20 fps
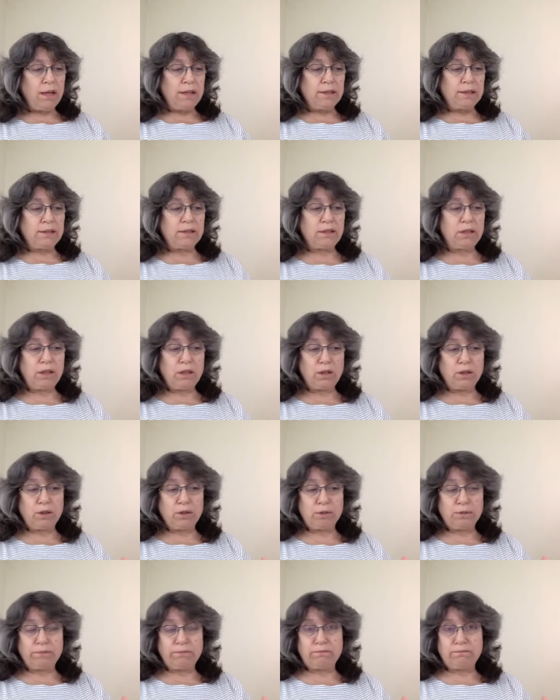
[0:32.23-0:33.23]

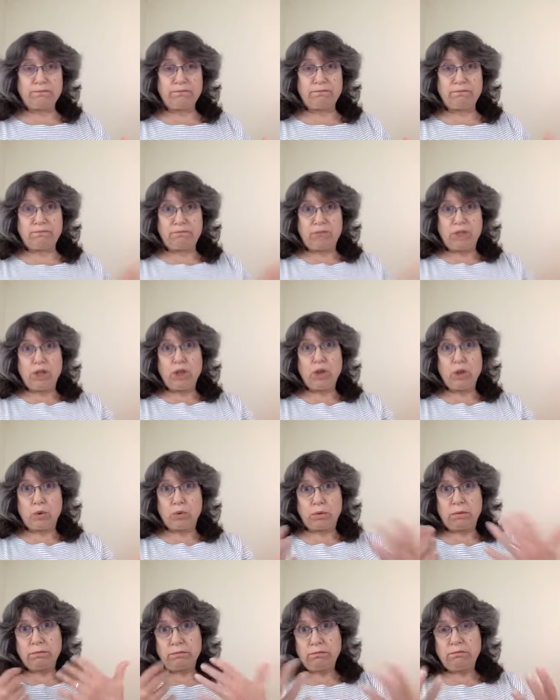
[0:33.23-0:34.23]
So
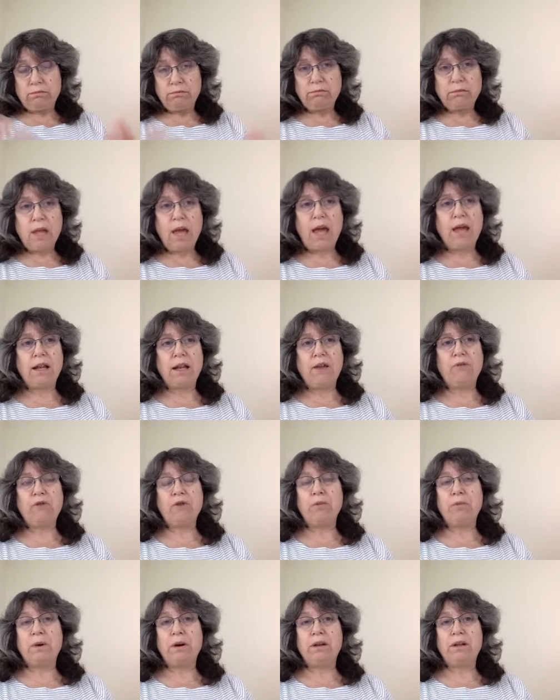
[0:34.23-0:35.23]
you and
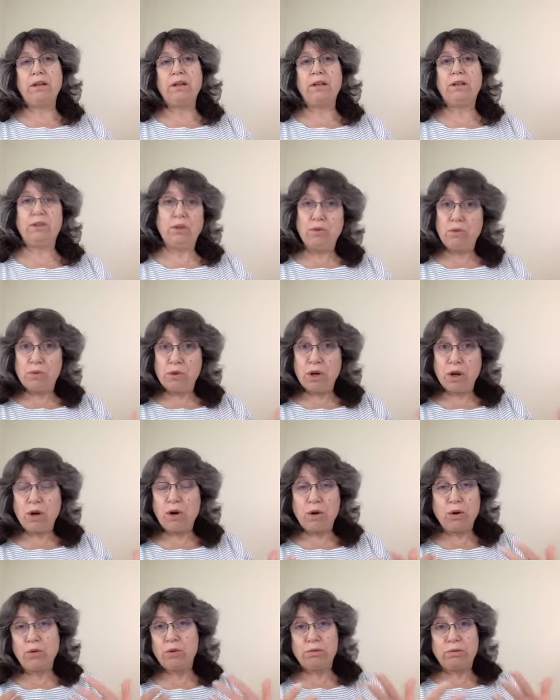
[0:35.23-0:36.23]
everybody you
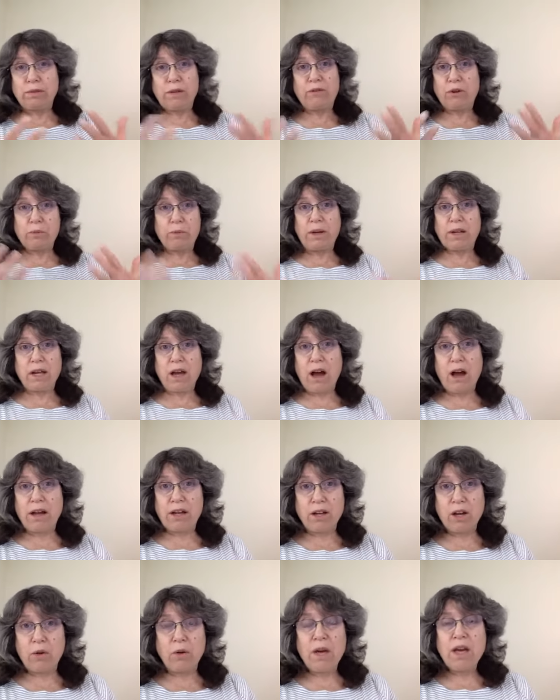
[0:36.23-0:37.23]
know, everybody I
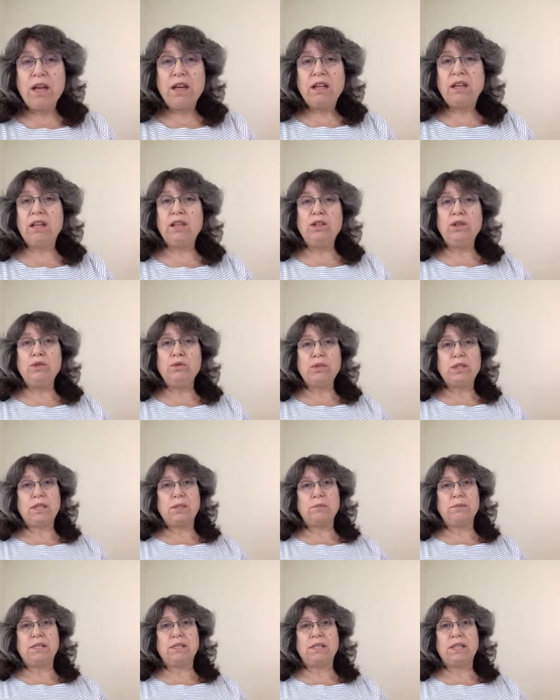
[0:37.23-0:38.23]
know, can use
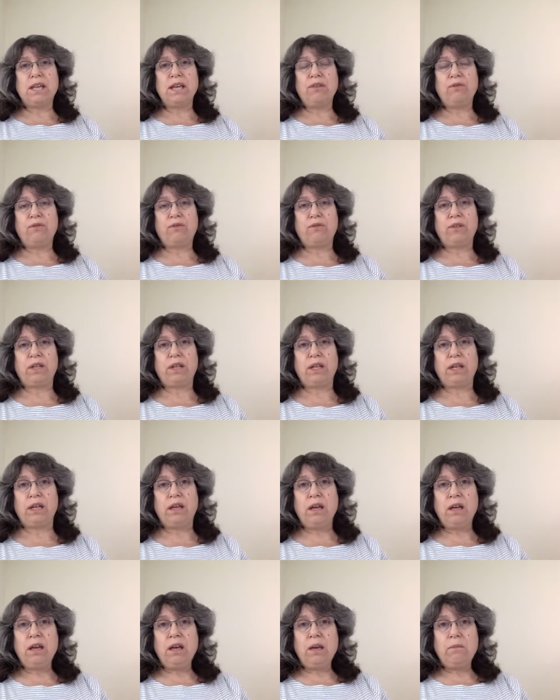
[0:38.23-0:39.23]
them safely
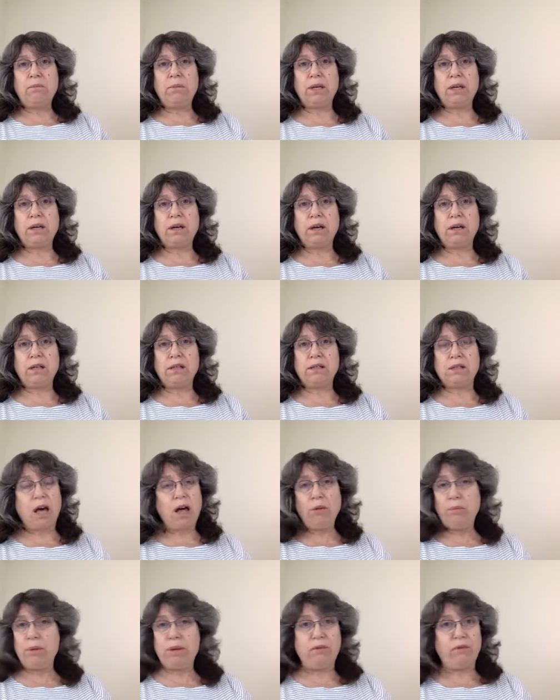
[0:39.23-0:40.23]
because
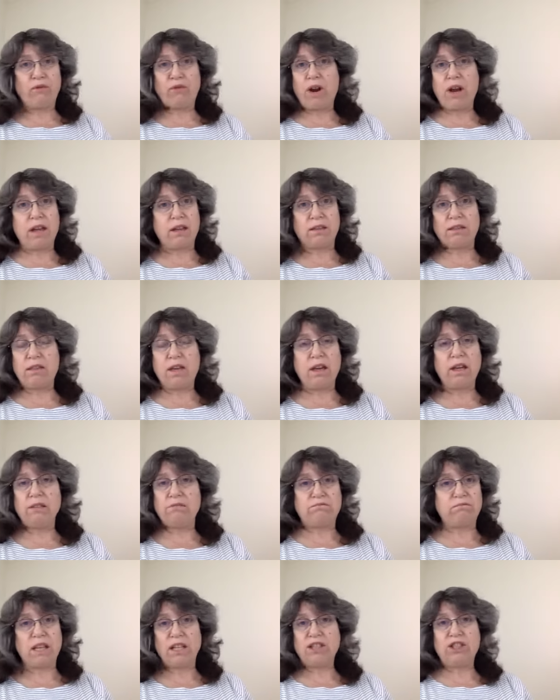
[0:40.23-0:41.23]
I'll be frank,
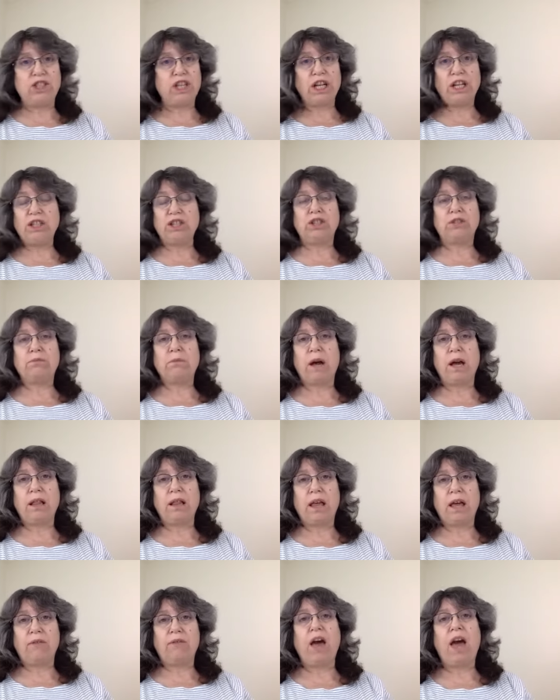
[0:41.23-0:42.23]
they, they changed my
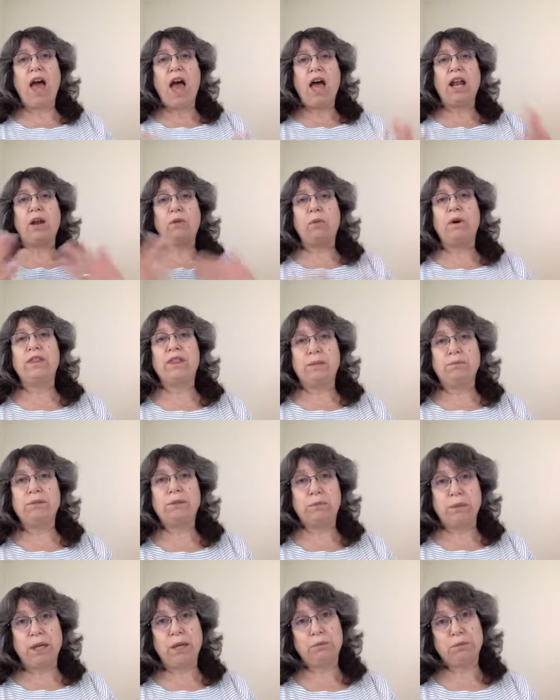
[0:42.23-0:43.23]
life and I want them to
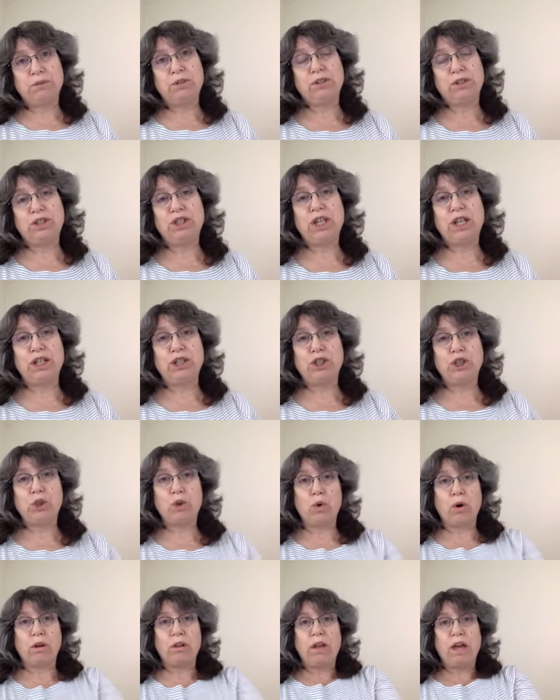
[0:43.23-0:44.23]
be able to change
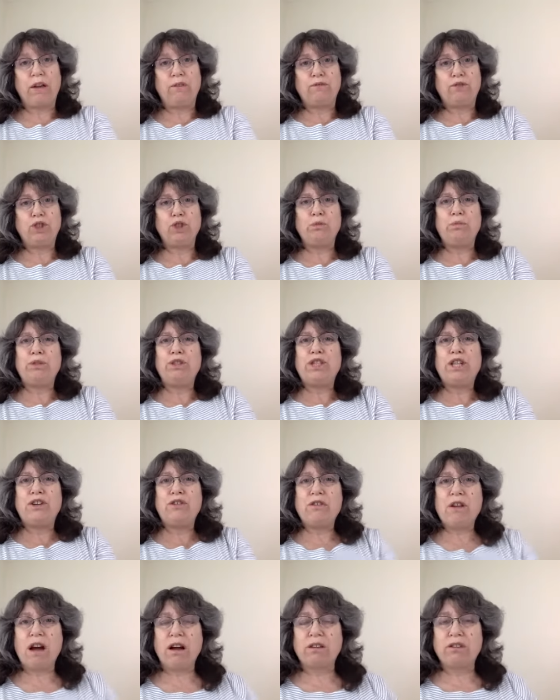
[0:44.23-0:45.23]
your life too, but
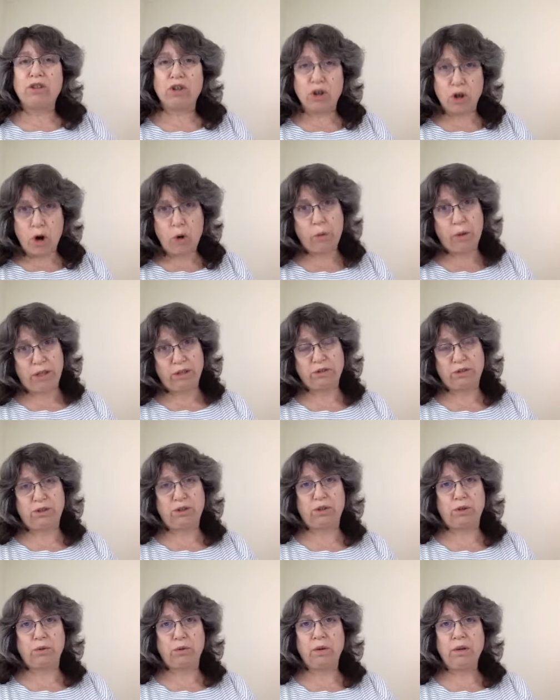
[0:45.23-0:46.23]
they're not going
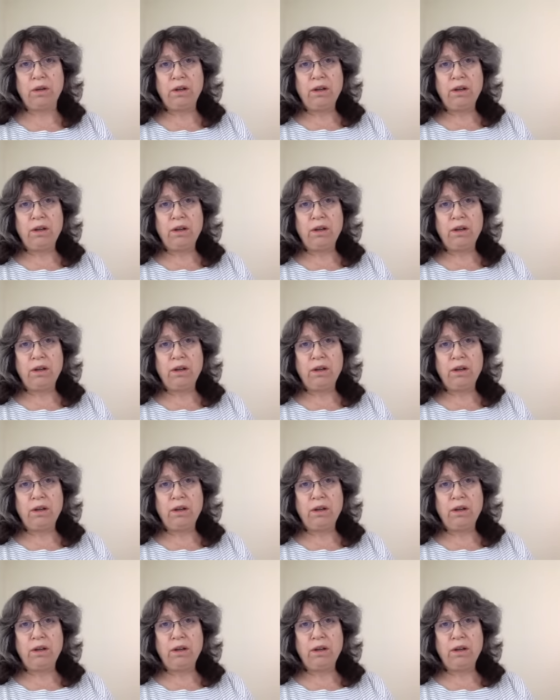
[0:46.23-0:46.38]
to